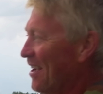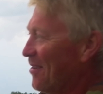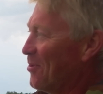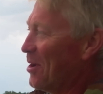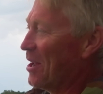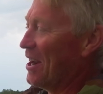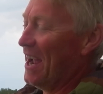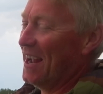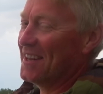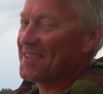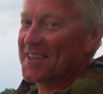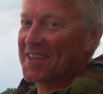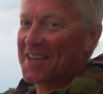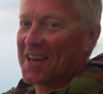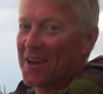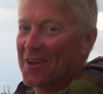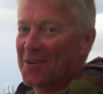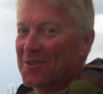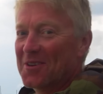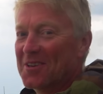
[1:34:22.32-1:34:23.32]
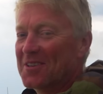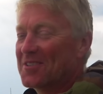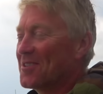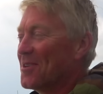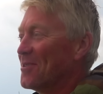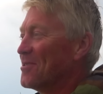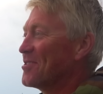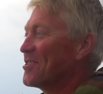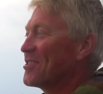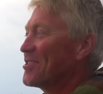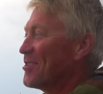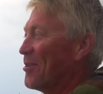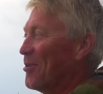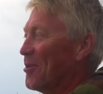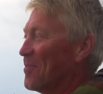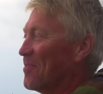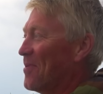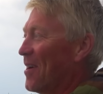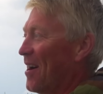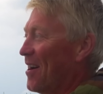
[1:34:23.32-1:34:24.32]
One had to go. As soon as the
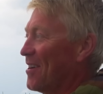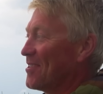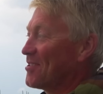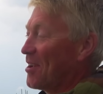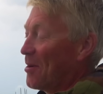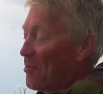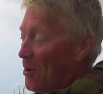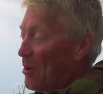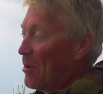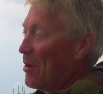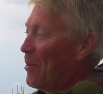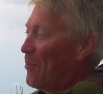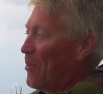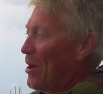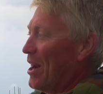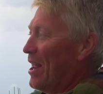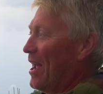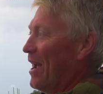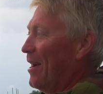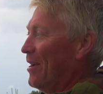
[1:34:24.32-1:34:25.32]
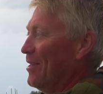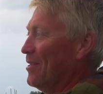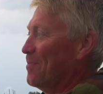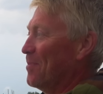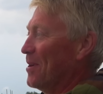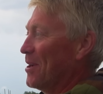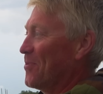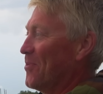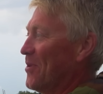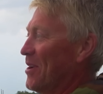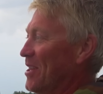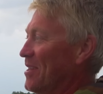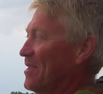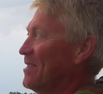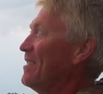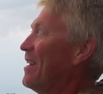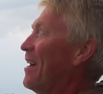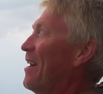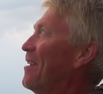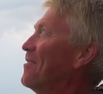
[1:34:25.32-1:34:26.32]
storm passed, I went, went out in the big
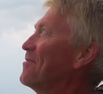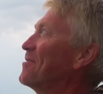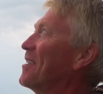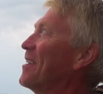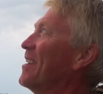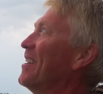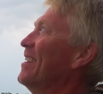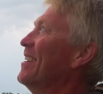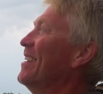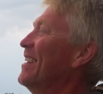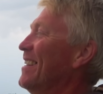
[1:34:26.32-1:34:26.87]
wind after.